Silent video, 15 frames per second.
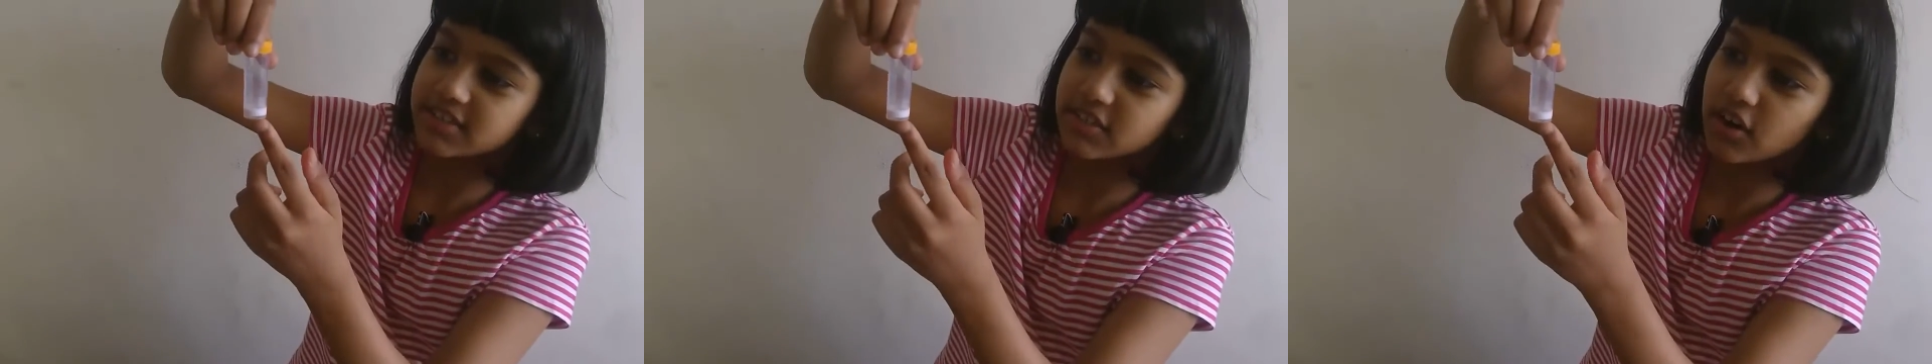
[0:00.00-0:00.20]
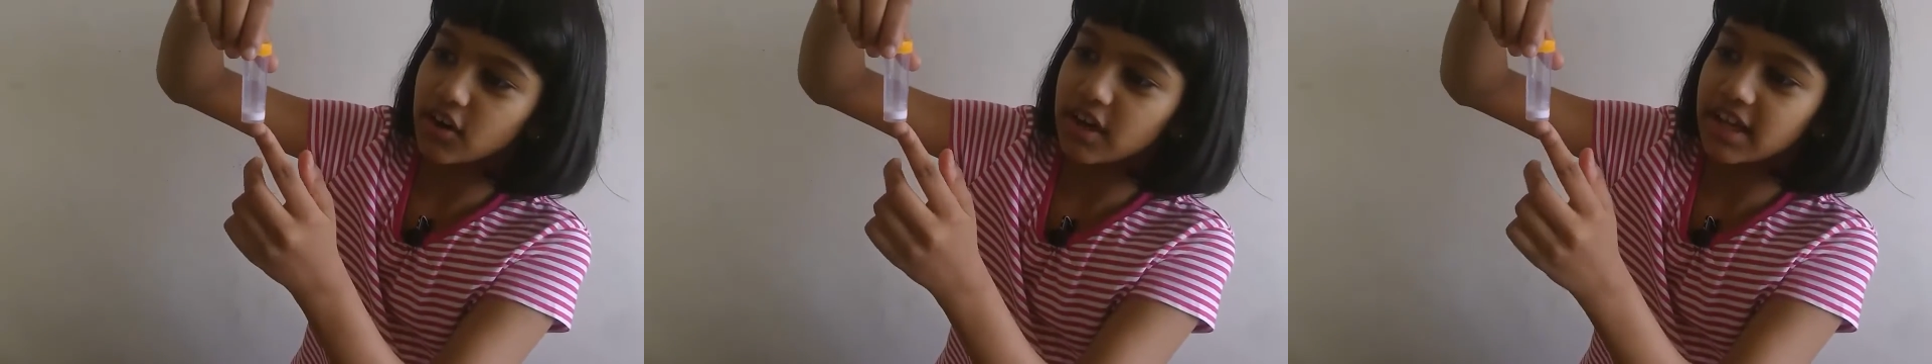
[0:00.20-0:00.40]

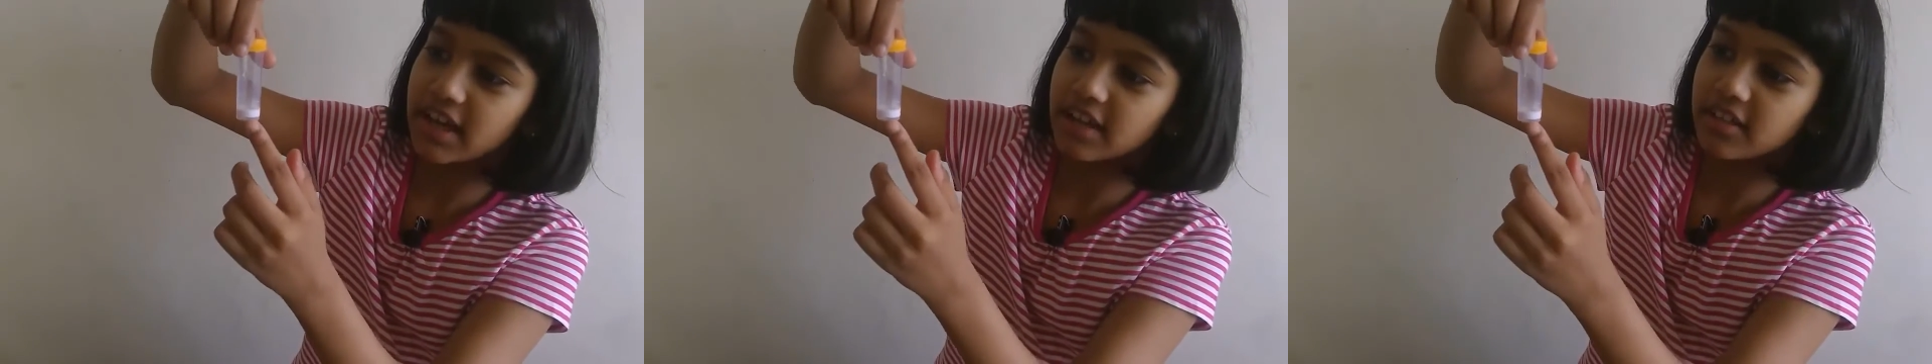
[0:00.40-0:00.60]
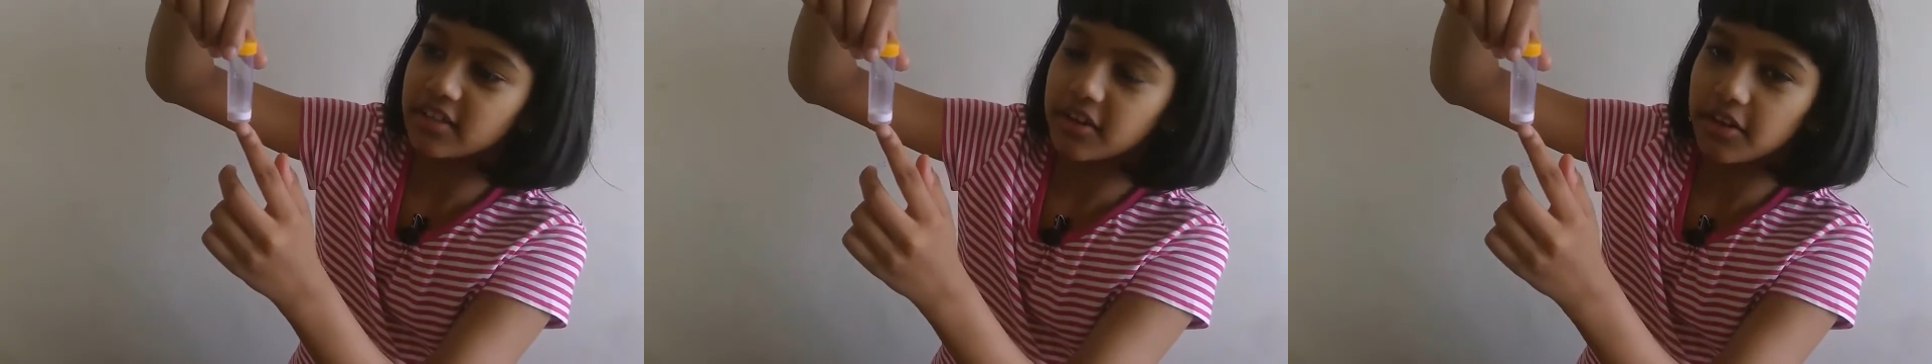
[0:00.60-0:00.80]
turning
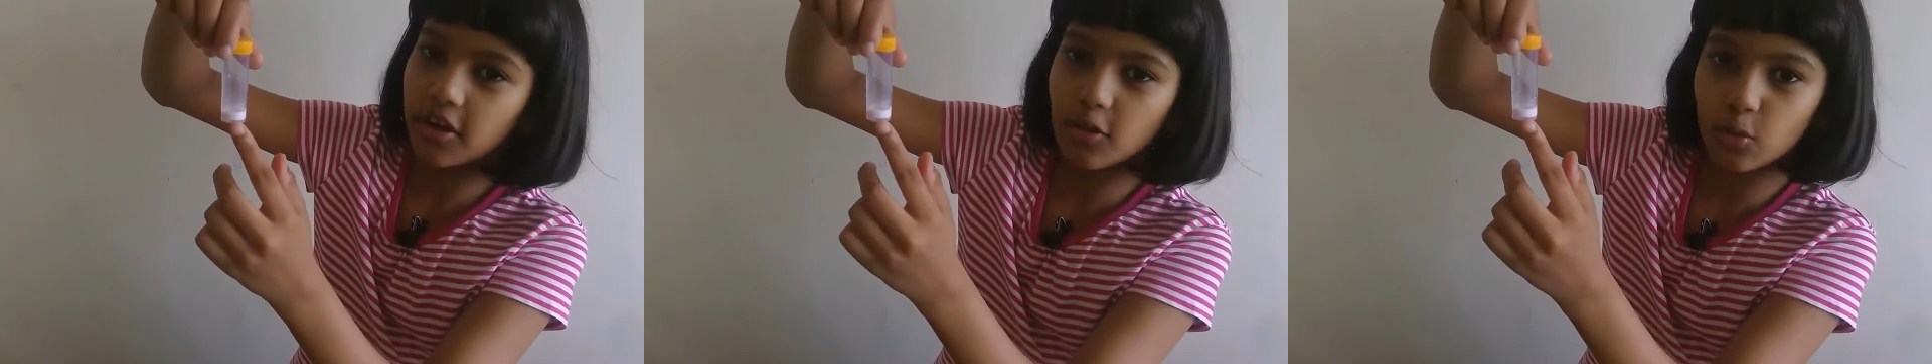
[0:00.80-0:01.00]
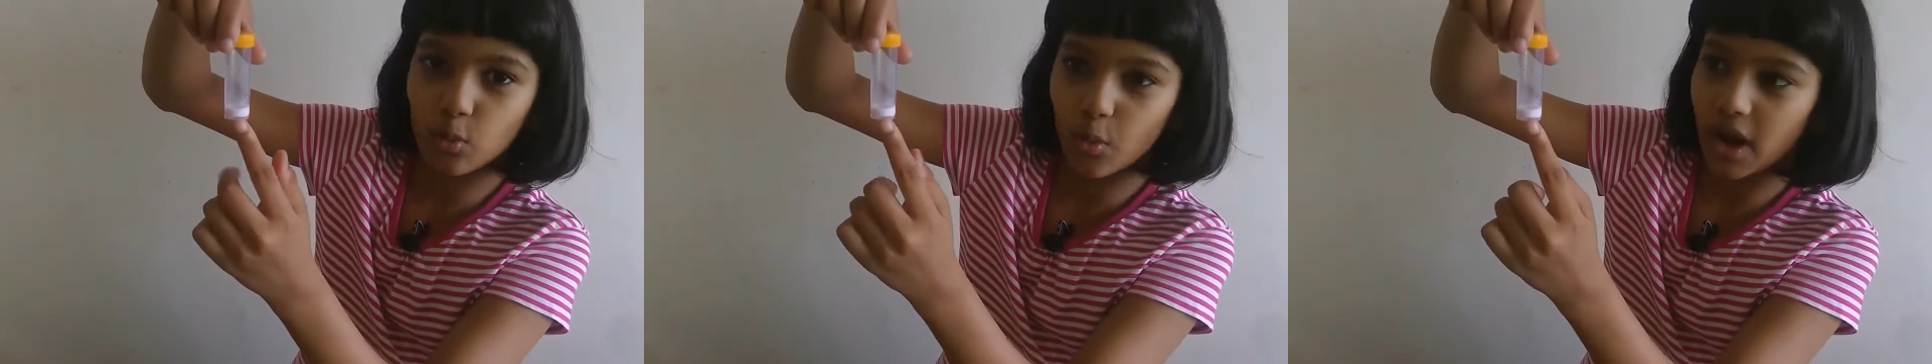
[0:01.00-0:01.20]
a
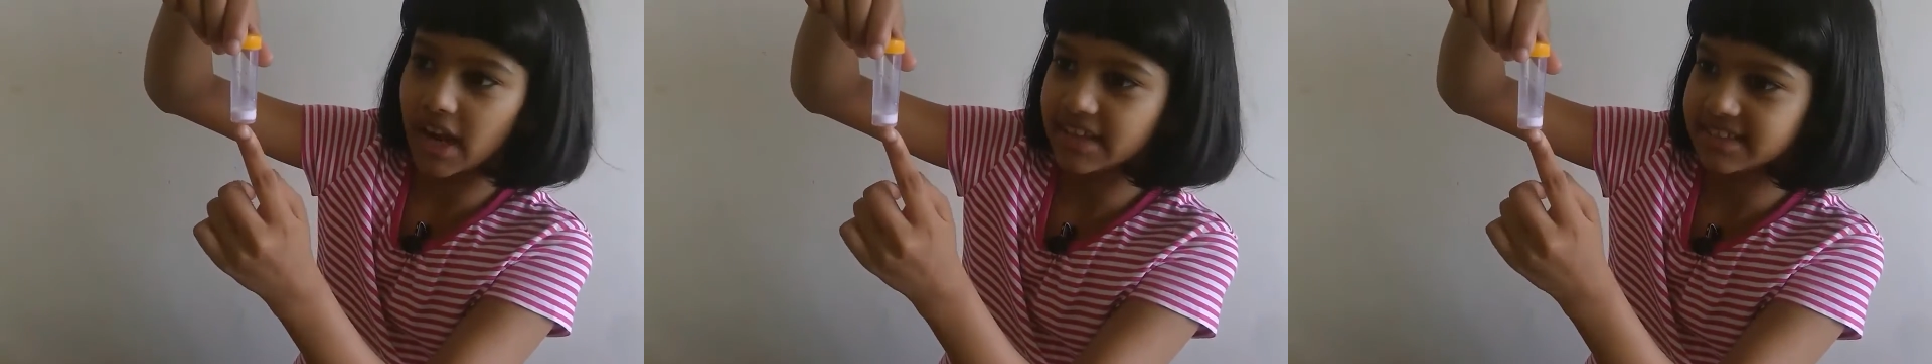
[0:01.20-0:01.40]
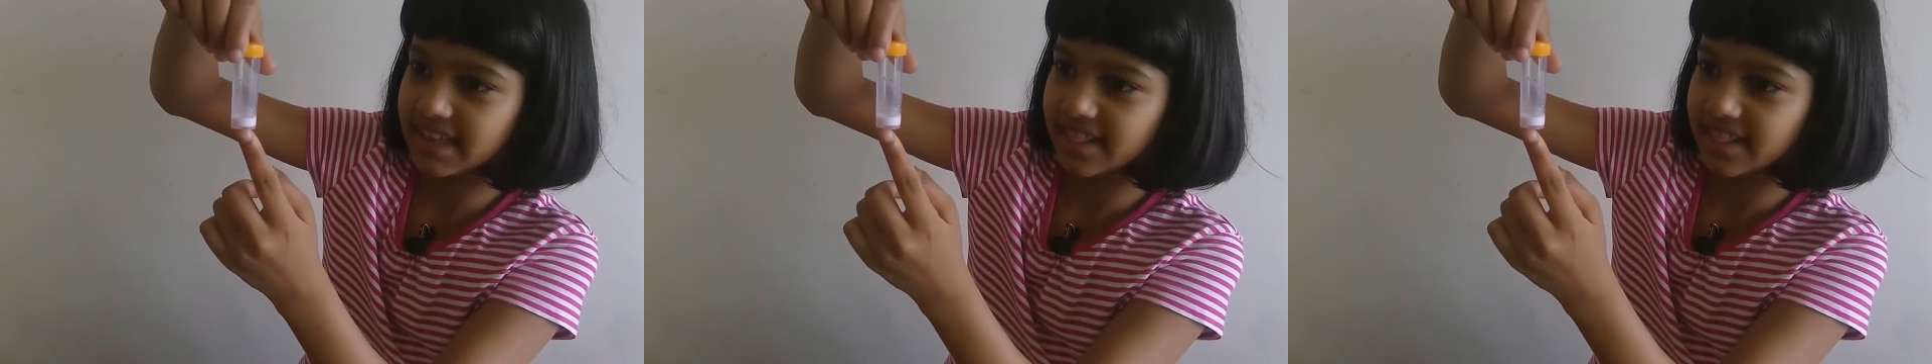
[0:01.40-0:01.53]
little white.